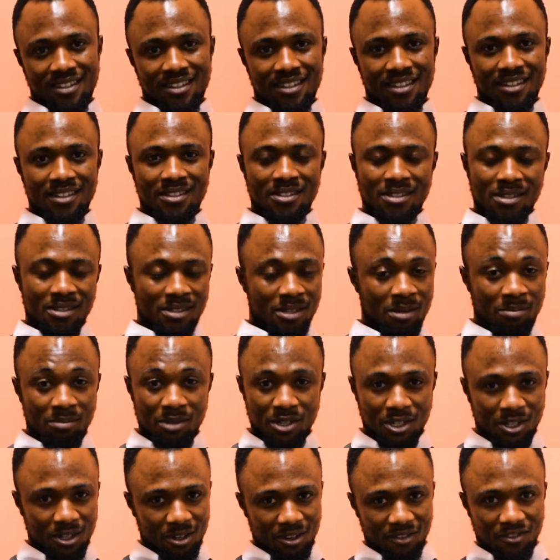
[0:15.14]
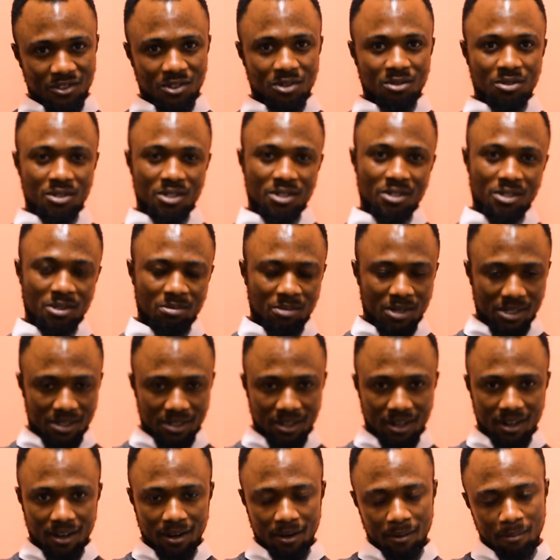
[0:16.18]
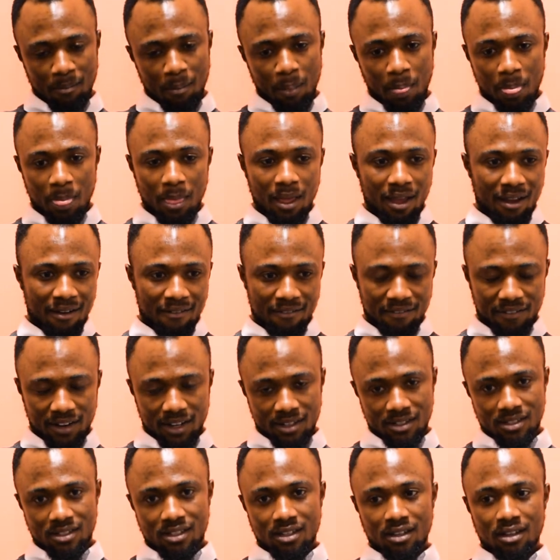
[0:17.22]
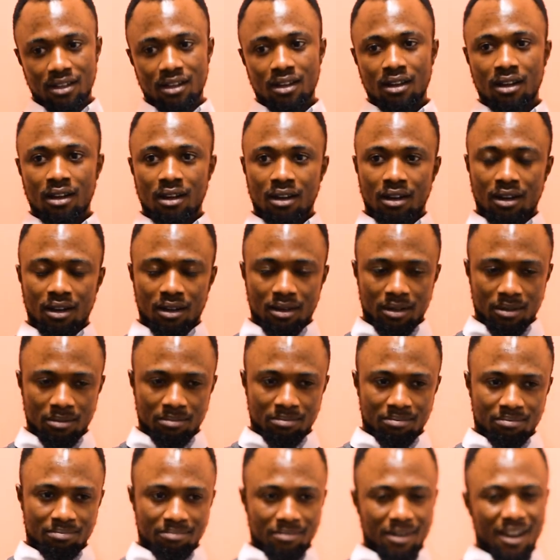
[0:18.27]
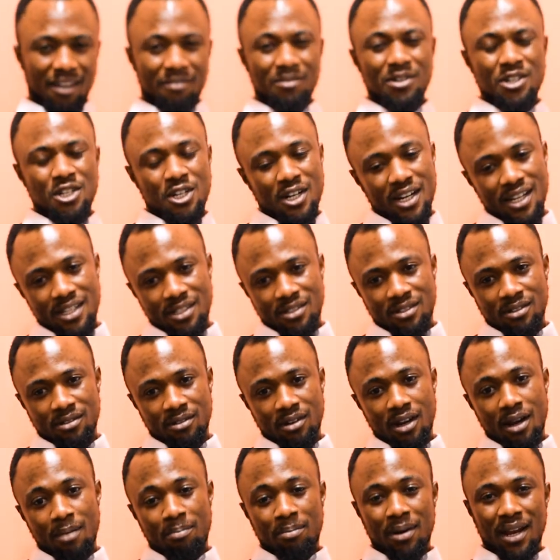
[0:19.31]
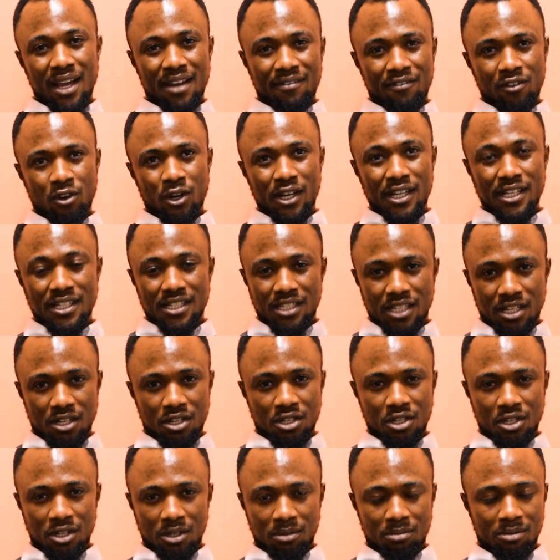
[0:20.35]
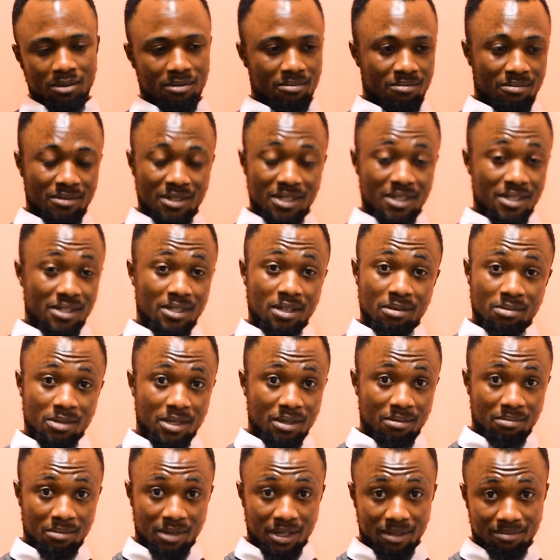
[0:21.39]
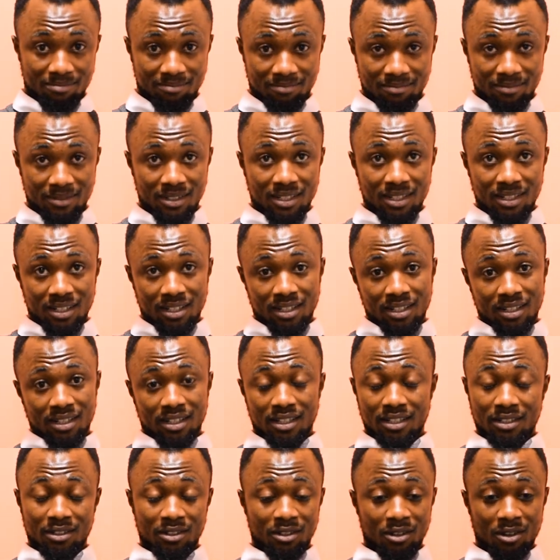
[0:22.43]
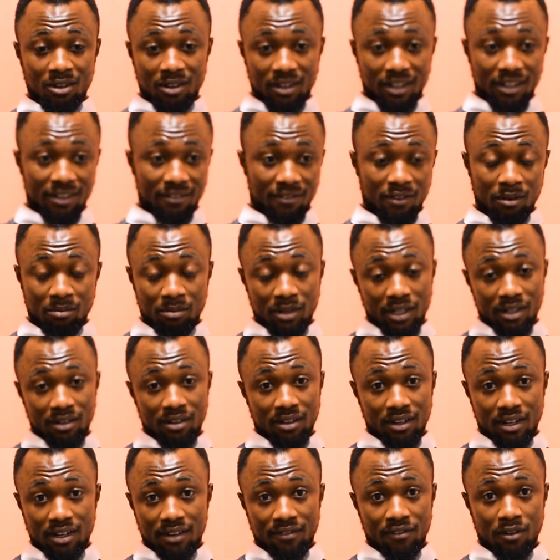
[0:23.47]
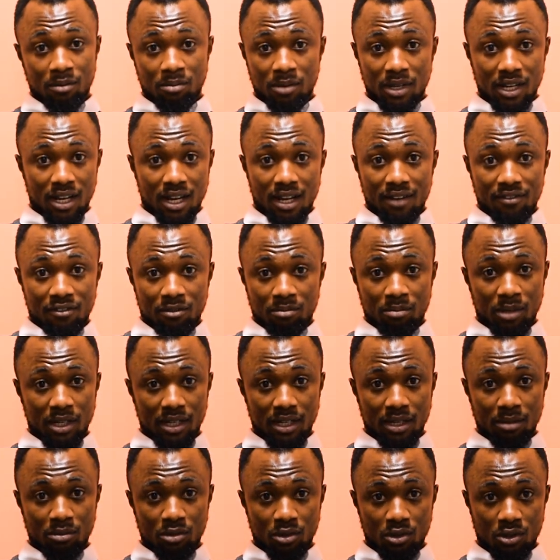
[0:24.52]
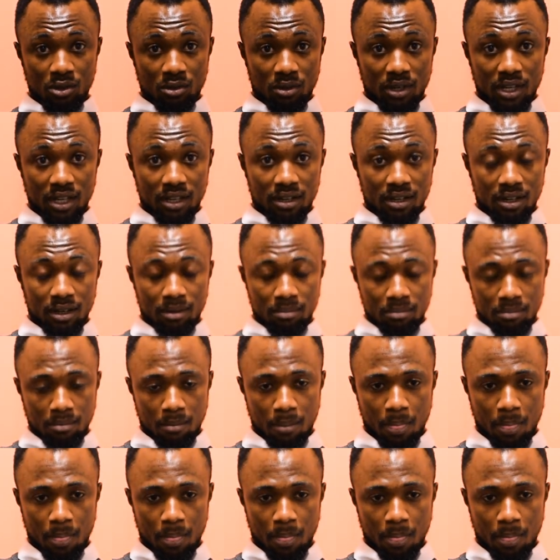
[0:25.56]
It's a mixture of two things basically. First, I've been trying to apply for internship since September, and unlucky for me, I haven't been able to get that.